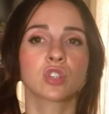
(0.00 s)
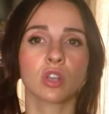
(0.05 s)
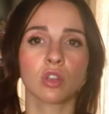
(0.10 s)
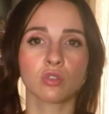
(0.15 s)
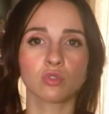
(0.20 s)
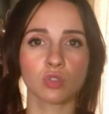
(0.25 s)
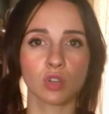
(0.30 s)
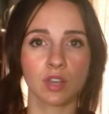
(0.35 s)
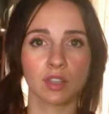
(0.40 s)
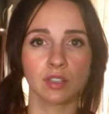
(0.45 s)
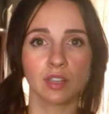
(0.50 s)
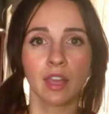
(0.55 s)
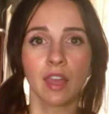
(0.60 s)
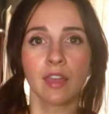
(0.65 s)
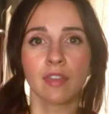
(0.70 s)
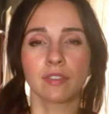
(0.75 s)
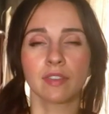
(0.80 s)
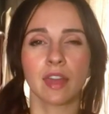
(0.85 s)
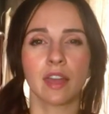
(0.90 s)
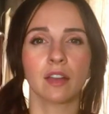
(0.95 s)
children
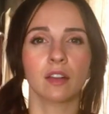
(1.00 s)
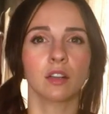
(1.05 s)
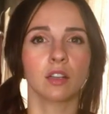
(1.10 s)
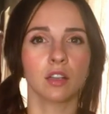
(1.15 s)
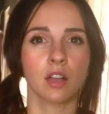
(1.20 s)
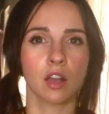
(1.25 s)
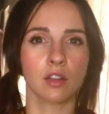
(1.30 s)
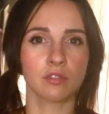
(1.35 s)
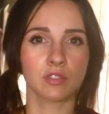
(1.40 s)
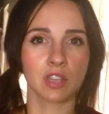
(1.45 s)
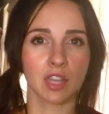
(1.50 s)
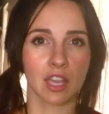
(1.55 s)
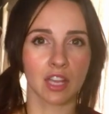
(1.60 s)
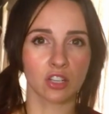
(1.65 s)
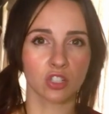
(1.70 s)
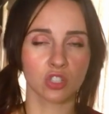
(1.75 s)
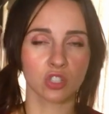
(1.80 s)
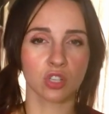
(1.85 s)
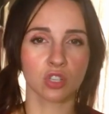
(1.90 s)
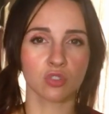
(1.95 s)
that are of the
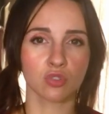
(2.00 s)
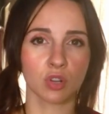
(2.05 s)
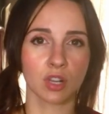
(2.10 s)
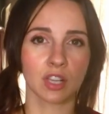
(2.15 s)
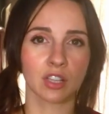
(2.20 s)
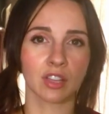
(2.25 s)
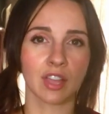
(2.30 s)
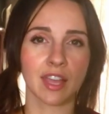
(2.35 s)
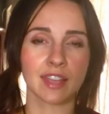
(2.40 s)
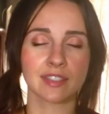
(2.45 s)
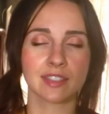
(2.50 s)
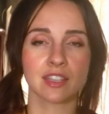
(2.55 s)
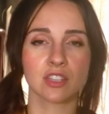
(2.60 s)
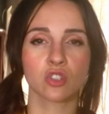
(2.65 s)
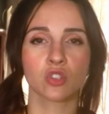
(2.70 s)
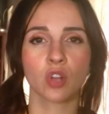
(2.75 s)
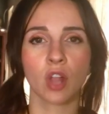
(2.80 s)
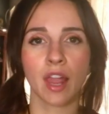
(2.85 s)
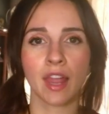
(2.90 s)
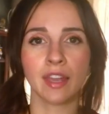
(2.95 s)
age to drink
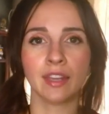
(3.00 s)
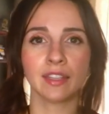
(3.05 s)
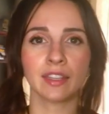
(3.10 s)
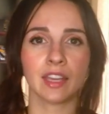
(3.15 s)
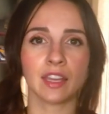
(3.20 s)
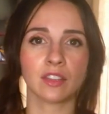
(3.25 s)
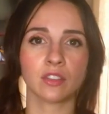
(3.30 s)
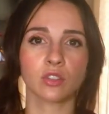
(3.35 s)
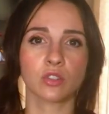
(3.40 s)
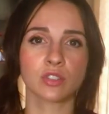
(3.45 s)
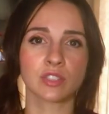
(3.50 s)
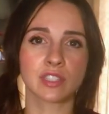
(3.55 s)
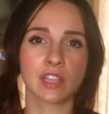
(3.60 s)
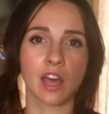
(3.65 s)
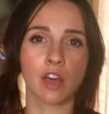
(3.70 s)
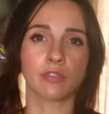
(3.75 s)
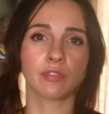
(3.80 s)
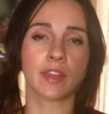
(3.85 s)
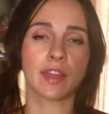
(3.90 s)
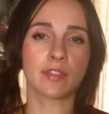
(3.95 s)
glasses, try and get
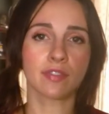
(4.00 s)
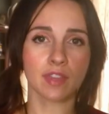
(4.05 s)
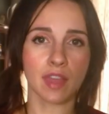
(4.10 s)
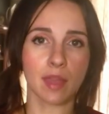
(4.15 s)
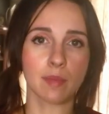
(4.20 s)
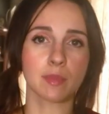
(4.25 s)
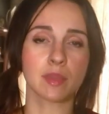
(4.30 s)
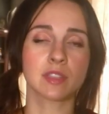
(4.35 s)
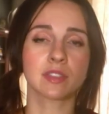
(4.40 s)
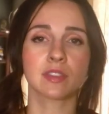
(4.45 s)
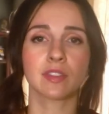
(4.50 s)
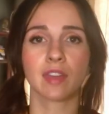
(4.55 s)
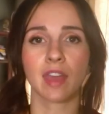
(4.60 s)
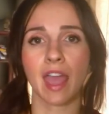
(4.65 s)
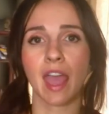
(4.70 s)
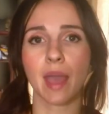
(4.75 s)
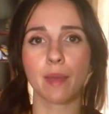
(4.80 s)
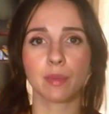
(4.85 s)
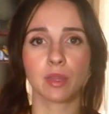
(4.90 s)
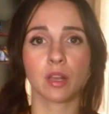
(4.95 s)
yourself and them into the
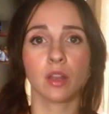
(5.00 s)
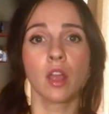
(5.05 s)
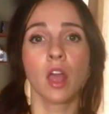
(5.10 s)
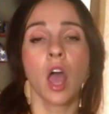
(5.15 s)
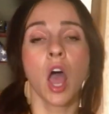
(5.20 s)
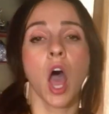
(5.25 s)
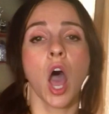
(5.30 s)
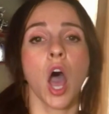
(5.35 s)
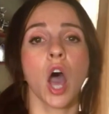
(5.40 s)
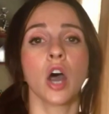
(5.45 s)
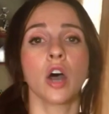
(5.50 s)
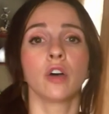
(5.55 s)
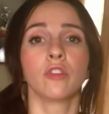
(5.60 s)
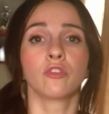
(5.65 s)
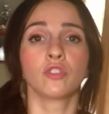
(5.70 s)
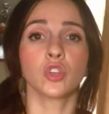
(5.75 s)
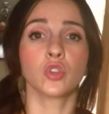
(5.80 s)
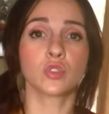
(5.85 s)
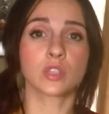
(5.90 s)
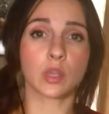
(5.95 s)
habit
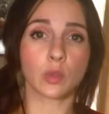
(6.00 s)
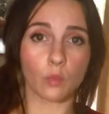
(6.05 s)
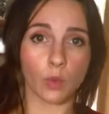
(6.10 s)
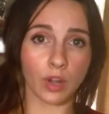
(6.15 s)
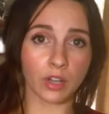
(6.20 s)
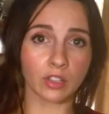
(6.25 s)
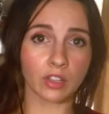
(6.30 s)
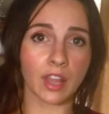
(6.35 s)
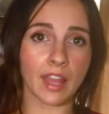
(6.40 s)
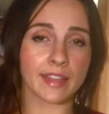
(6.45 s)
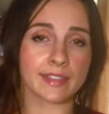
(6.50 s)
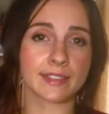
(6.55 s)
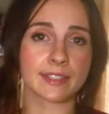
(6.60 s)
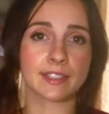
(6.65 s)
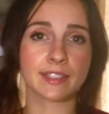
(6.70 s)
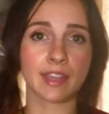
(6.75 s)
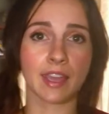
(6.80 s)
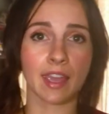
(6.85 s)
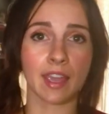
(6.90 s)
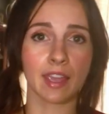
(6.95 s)
of using one glass a
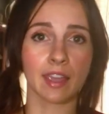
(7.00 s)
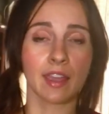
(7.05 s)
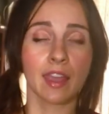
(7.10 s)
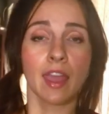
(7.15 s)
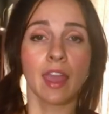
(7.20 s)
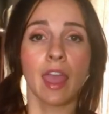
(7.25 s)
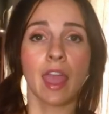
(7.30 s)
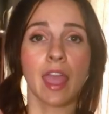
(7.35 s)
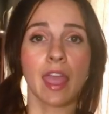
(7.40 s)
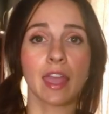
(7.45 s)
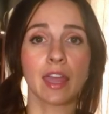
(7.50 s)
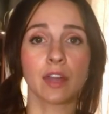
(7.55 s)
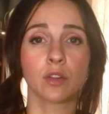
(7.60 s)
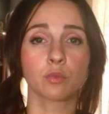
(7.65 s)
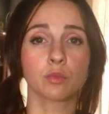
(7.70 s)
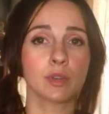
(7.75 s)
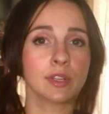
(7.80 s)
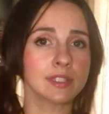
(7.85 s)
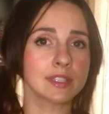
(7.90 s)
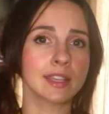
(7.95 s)
day
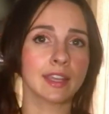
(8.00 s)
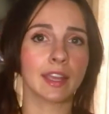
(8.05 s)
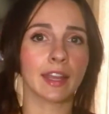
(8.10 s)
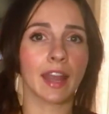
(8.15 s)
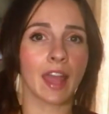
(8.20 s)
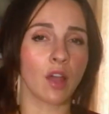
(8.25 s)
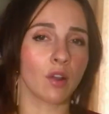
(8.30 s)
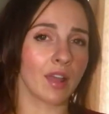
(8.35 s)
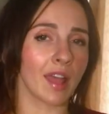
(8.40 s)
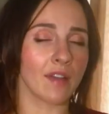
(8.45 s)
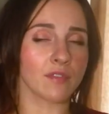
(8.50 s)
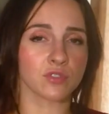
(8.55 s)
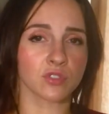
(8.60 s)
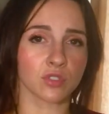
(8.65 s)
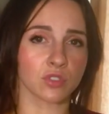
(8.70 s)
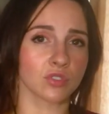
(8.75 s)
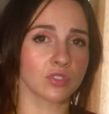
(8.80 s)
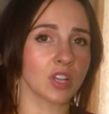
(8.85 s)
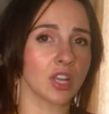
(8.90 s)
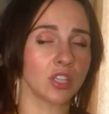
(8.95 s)
and rinsing it out
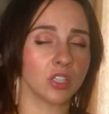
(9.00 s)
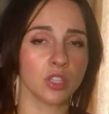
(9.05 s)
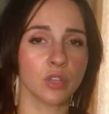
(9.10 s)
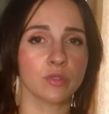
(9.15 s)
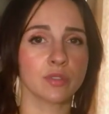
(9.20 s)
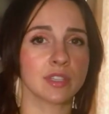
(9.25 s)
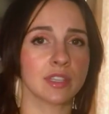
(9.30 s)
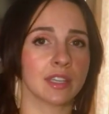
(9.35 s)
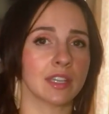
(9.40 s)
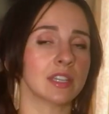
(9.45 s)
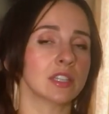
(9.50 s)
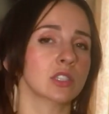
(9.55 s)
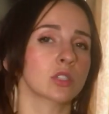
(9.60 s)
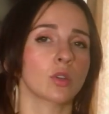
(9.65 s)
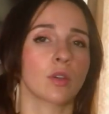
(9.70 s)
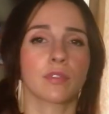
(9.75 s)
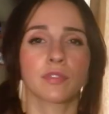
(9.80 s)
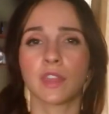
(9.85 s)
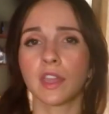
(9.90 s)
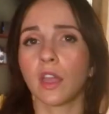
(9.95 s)
after they're done using it.
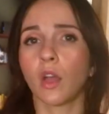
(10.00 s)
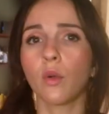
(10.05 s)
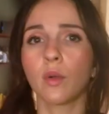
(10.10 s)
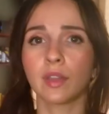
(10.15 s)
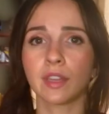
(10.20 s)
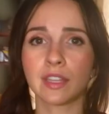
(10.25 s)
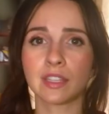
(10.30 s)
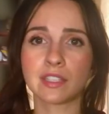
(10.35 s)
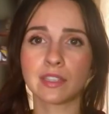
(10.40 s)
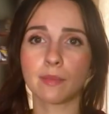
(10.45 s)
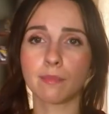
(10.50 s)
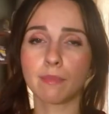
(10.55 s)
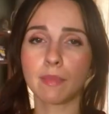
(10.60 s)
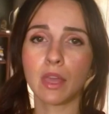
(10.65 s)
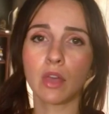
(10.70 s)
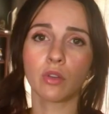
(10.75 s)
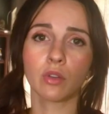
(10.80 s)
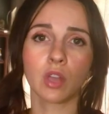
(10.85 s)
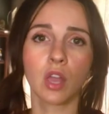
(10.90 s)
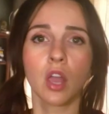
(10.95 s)
So if they go and get some
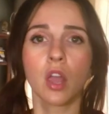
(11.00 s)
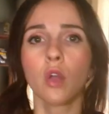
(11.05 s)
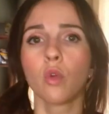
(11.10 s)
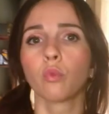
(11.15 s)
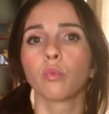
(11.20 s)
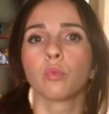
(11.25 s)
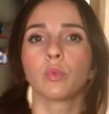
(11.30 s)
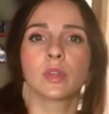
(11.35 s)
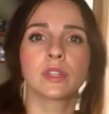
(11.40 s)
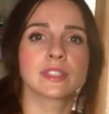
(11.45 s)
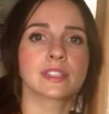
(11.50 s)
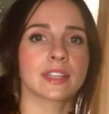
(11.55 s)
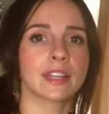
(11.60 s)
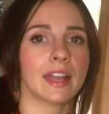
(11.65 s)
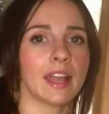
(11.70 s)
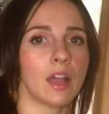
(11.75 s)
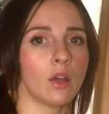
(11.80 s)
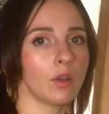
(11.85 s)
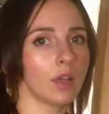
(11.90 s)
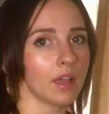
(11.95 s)
milk, rinse it
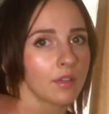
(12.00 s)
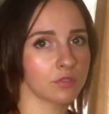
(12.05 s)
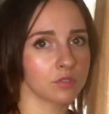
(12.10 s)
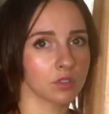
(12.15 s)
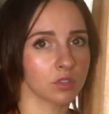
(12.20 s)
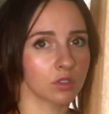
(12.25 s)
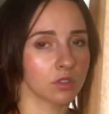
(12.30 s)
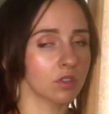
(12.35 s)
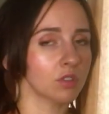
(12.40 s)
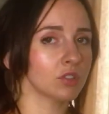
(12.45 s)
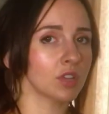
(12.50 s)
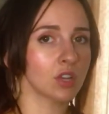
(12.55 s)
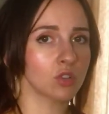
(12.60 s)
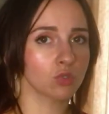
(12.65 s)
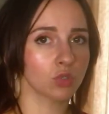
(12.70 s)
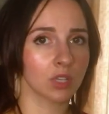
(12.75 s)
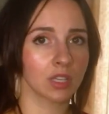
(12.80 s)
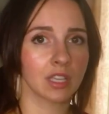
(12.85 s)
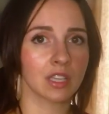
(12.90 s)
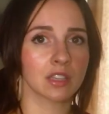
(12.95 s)
out after they're done
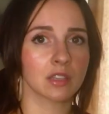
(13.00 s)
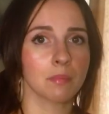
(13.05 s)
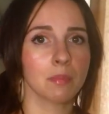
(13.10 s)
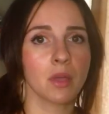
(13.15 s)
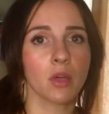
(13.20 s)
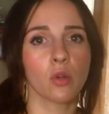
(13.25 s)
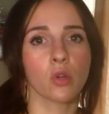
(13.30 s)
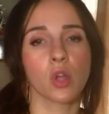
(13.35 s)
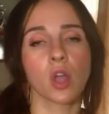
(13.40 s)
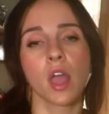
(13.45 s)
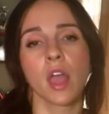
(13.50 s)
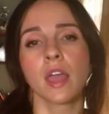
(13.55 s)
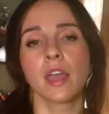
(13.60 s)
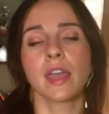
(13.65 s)
drinking the milk.